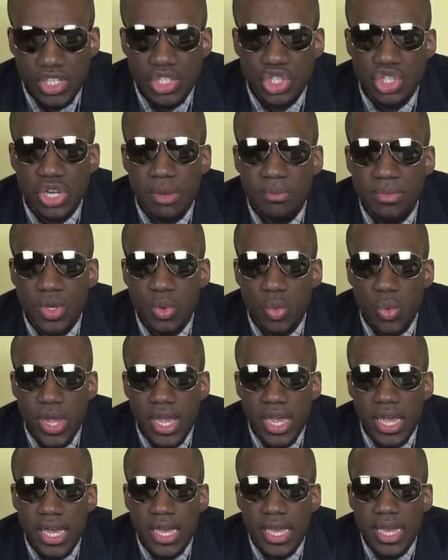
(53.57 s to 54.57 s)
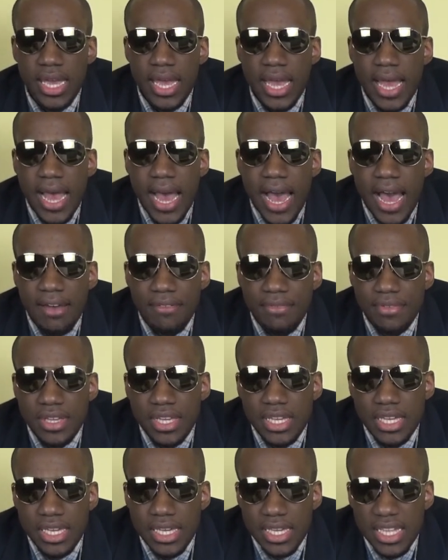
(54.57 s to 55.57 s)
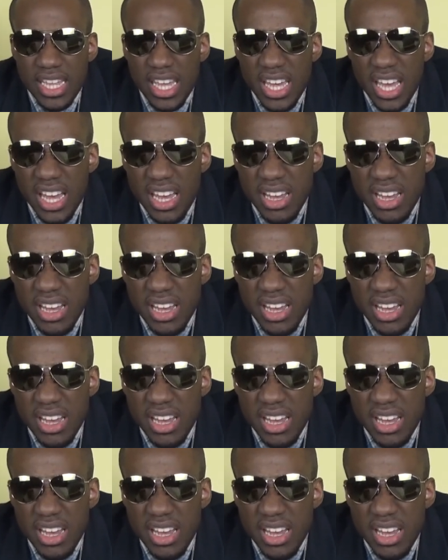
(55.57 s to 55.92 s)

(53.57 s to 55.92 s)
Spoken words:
Germany were having